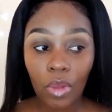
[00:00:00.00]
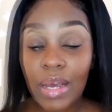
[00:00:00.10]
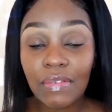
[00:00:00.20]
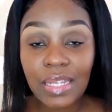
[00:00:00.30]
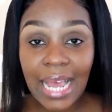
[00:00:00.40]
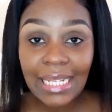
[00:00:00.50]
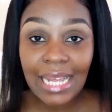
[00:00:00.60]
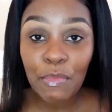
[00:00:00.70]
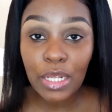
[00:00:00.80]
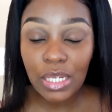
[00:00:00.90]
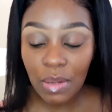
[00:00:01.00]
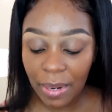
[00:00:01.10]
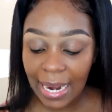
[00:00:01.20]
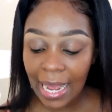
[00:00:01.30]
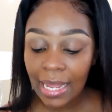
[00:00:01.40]
After that, I'm going to
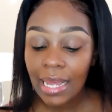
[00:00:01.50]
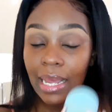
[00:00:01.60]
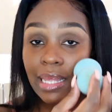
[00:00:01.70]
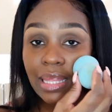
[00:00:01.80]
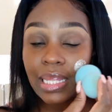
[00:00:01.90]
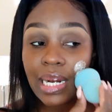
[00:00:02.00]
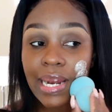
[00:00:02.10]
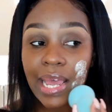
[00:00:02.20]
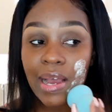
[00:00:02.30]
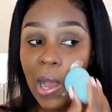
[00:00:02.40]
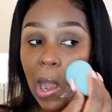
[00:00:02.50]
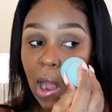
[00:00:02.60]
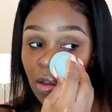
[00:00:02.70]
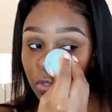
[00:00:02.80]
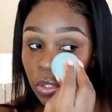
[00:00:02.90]
apply a thin layer
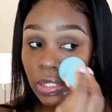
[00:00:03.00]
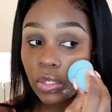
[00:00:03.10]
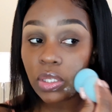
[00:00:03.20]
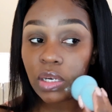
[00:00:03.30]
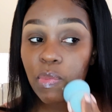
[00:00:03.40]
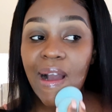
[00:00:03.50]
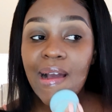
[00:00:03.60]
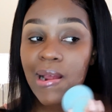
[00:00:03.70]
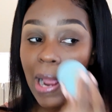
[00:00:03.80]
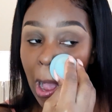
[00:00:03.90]
of translucent powder